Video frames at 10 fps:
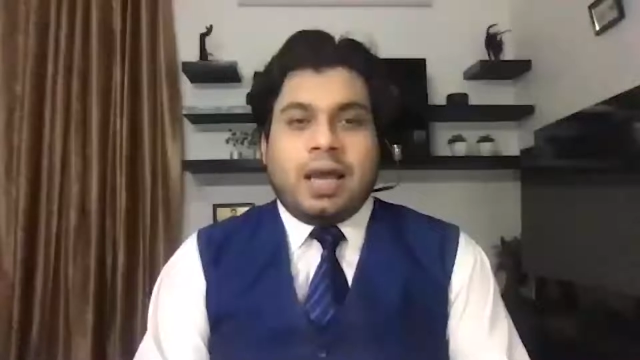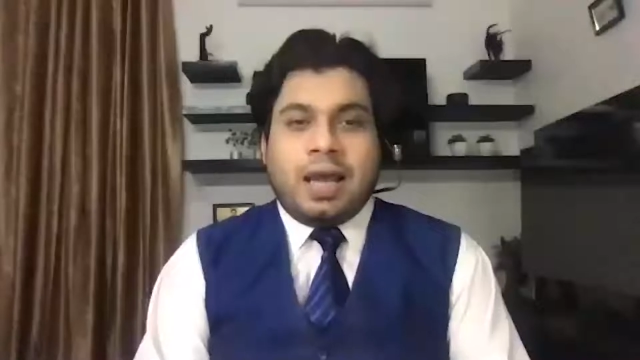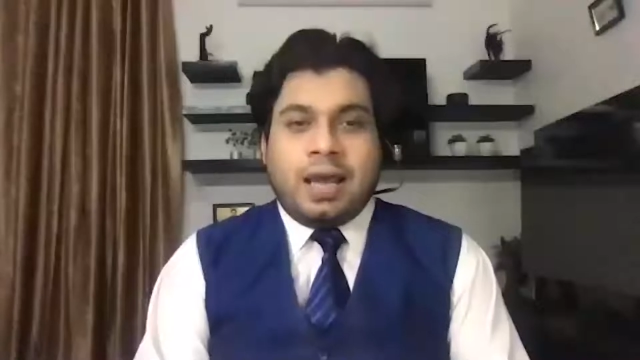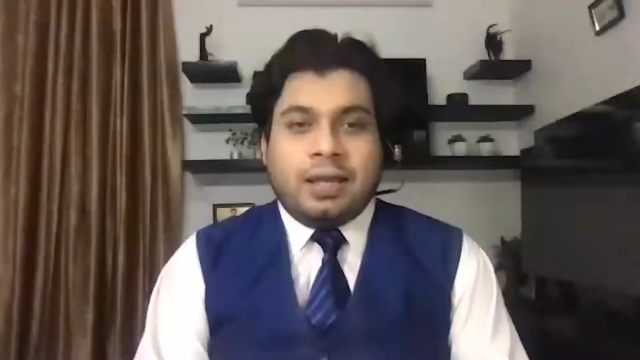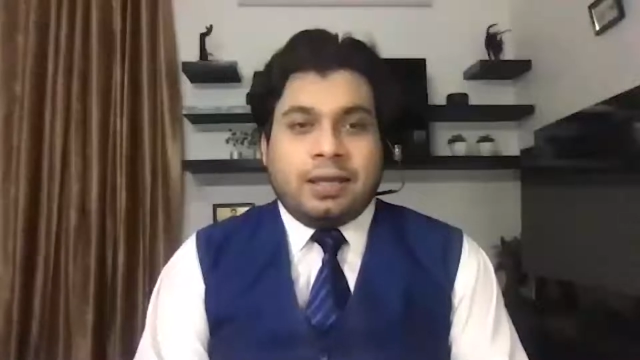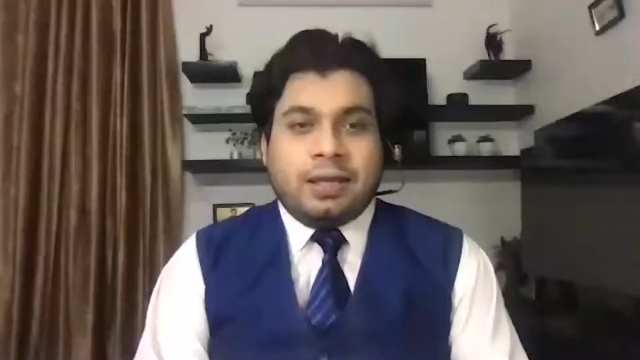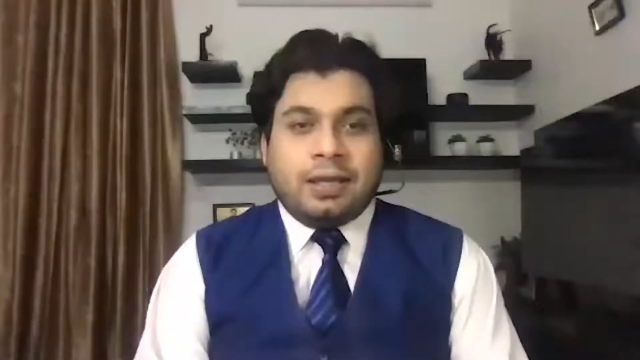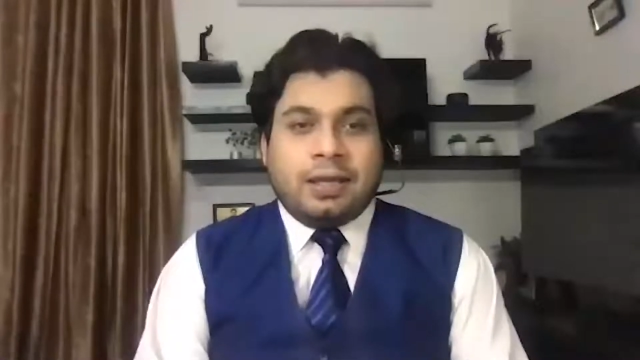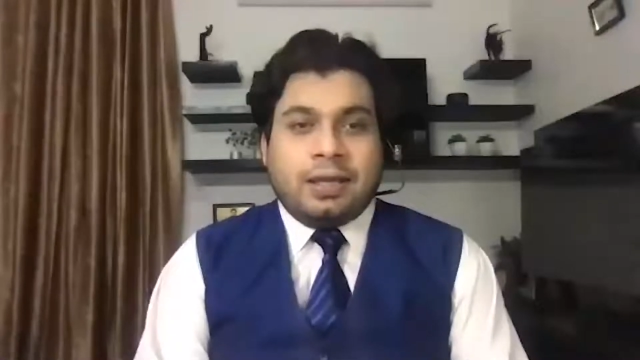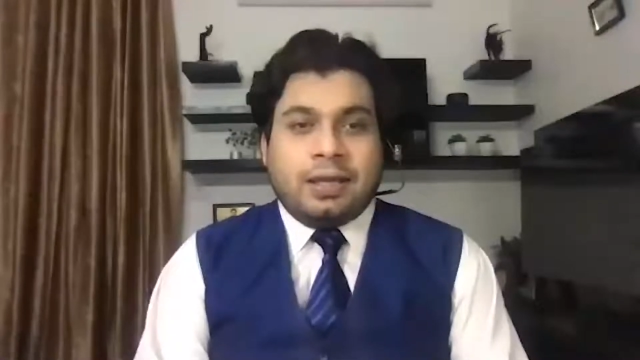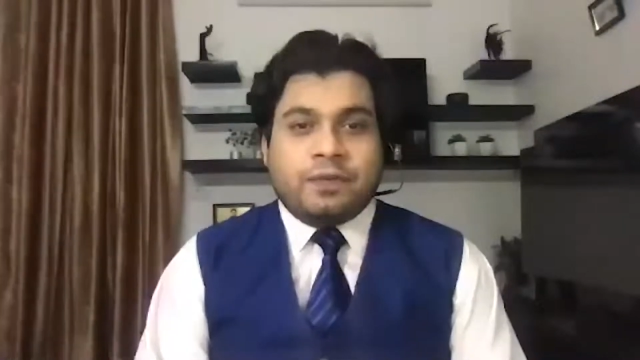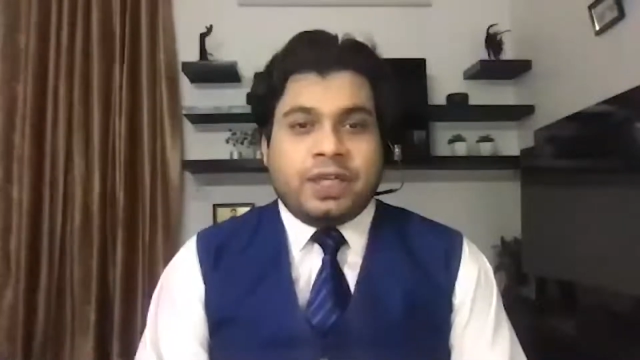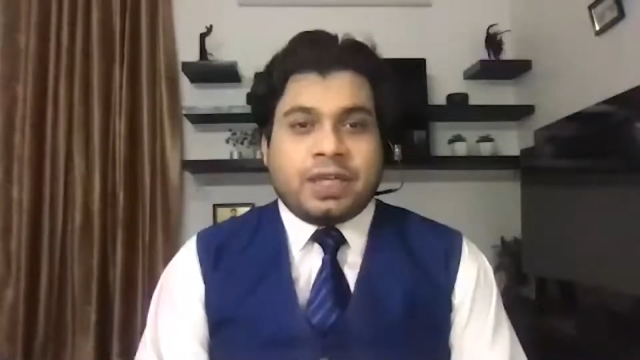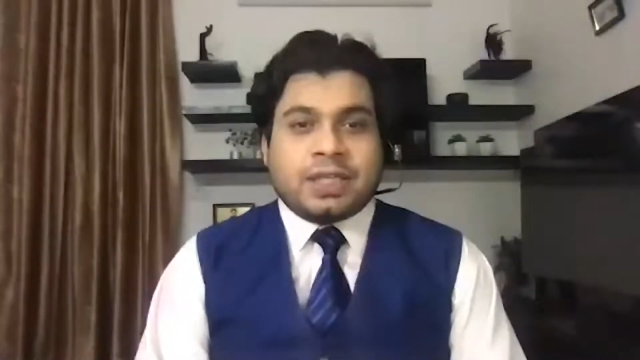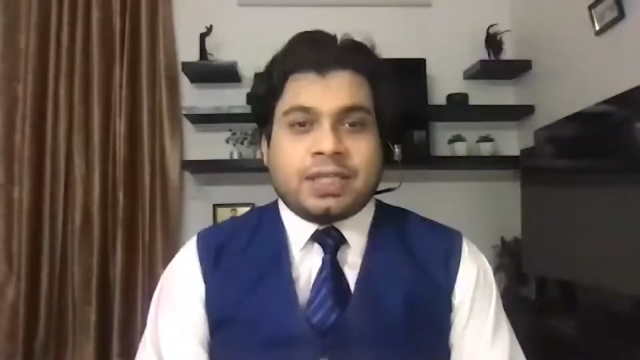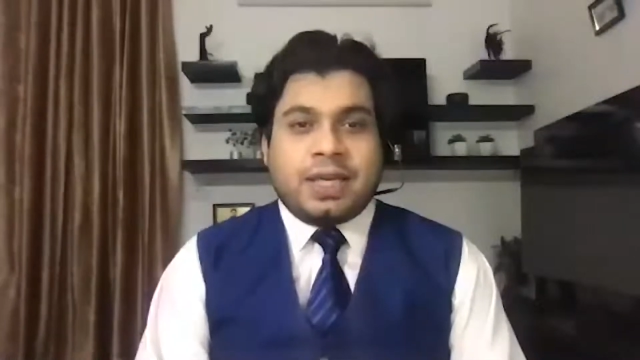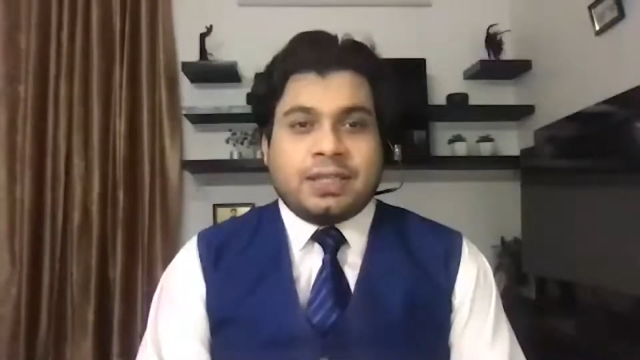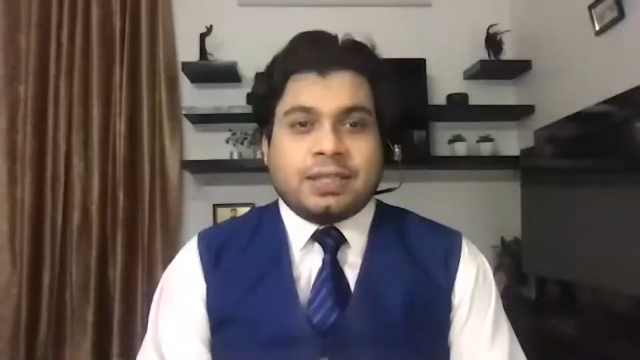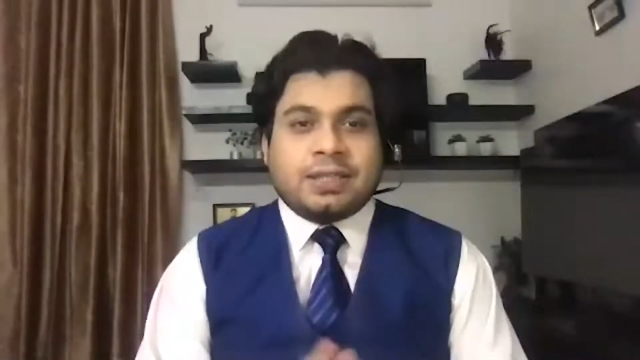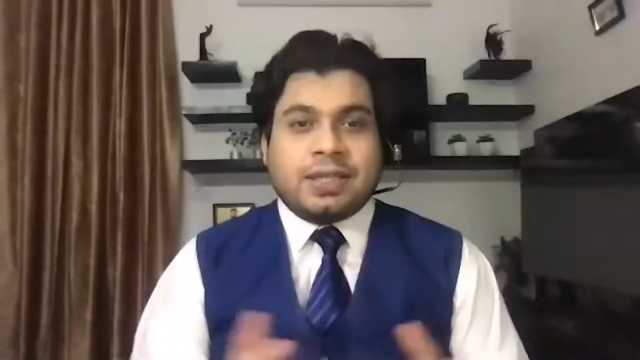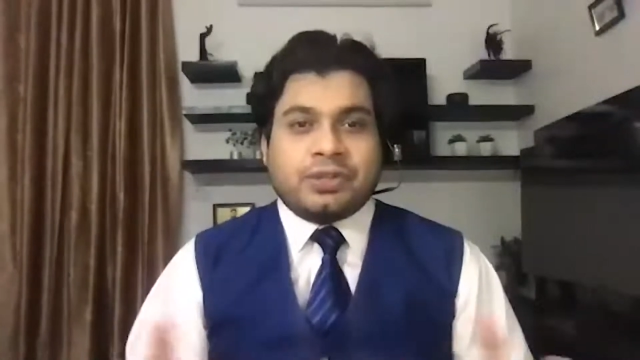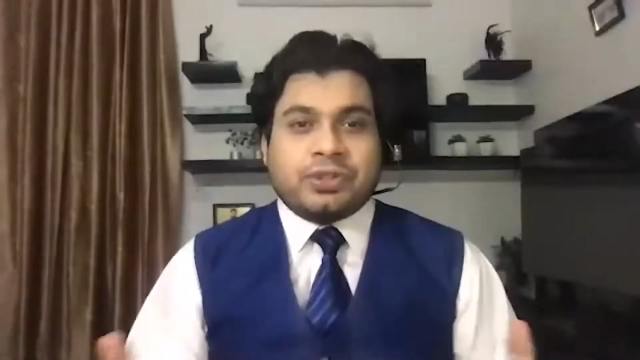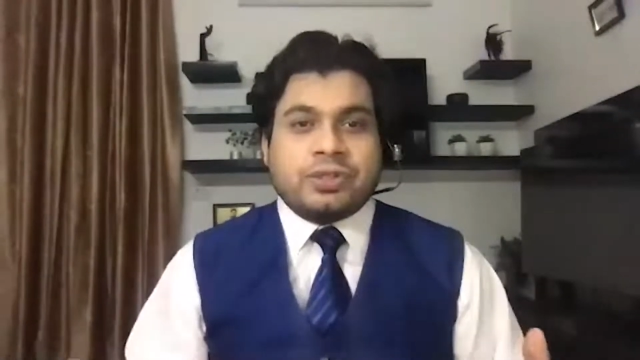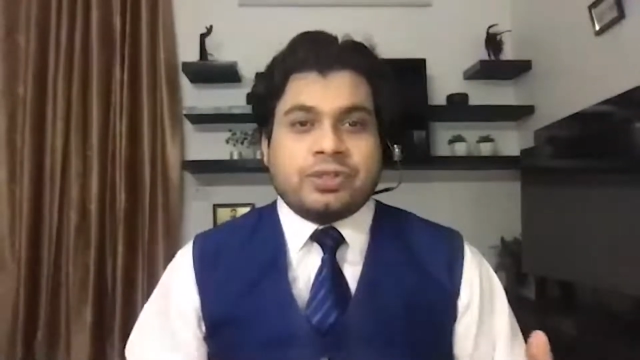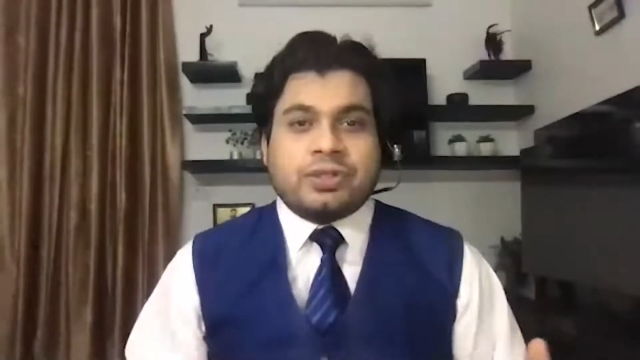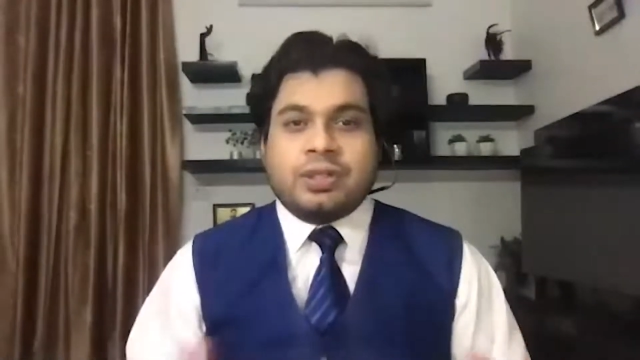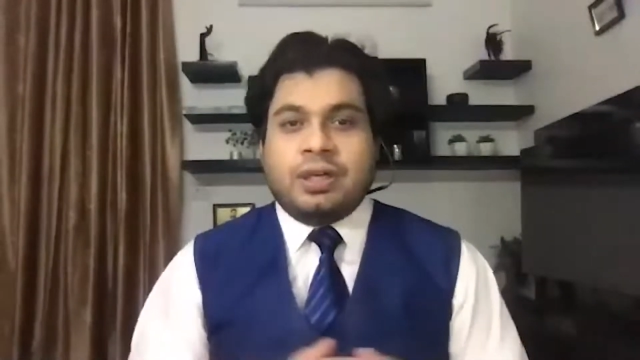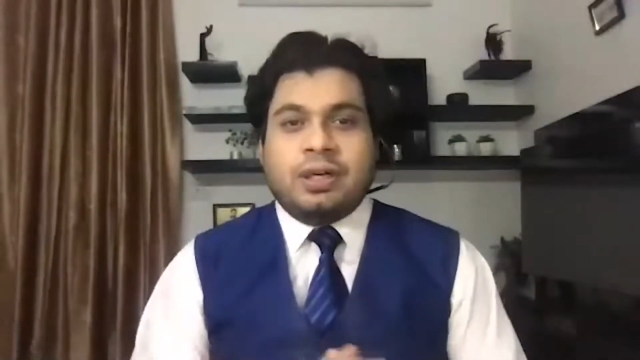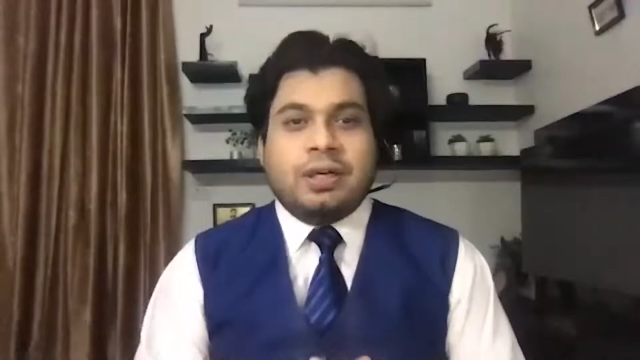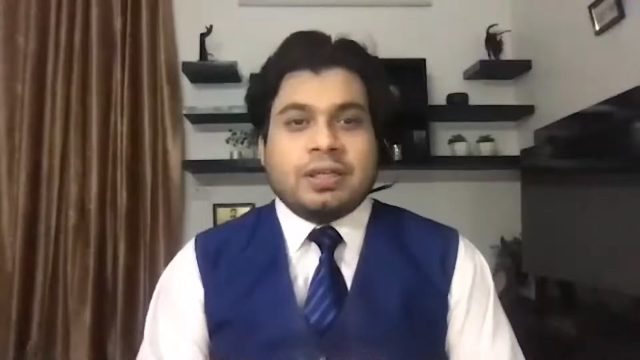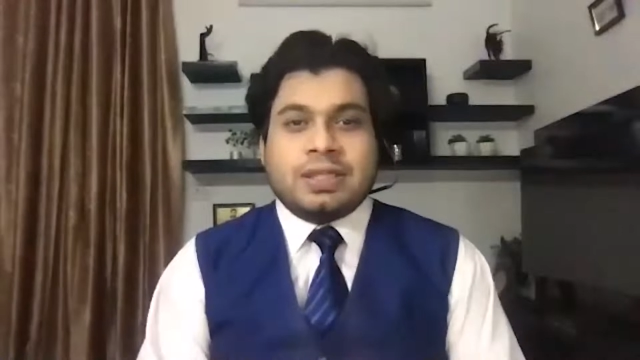I see very exciting sessions uh,